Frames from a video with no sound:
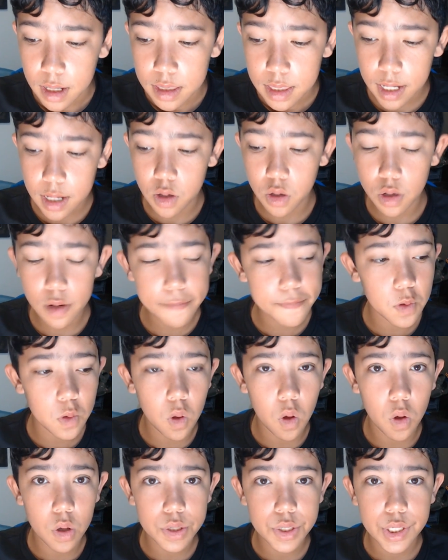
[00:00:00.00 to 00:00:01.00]
They could have
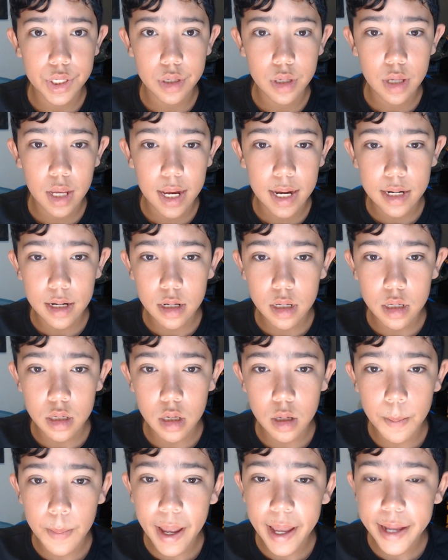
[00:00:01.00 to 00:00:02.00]
lost, and
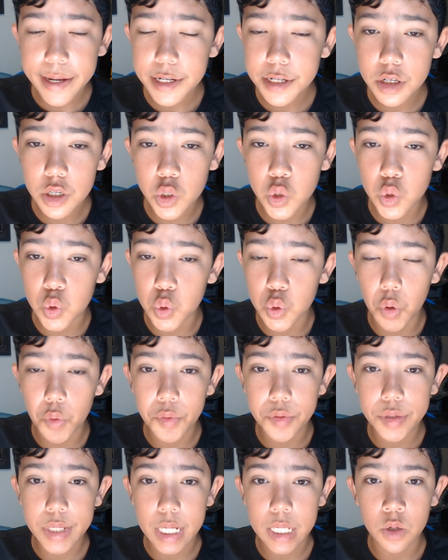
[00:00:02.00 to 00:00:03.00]
imagine just
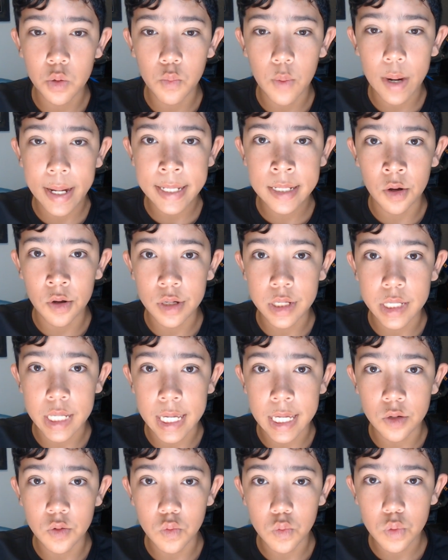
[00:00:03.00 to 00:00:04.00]
losing to West Coast
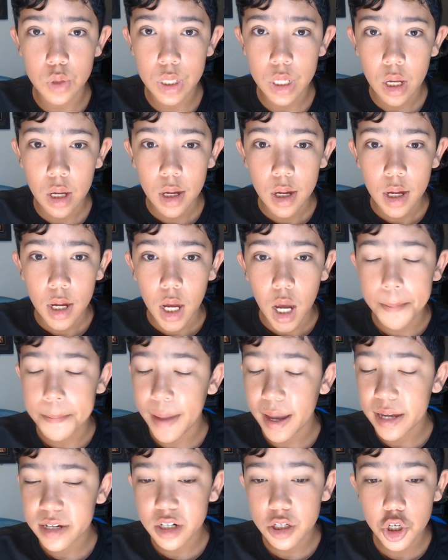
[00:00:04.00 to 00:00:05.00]
Eagles,
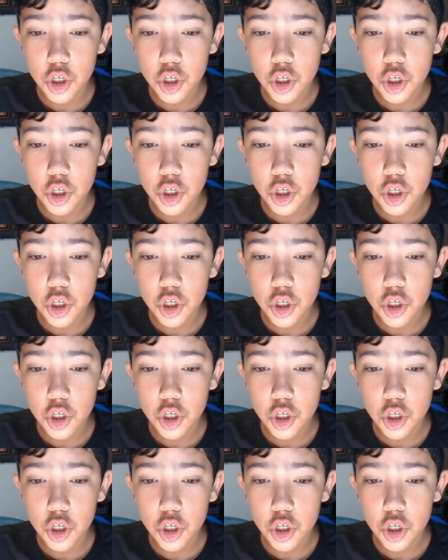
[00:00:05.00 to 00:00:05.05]
like,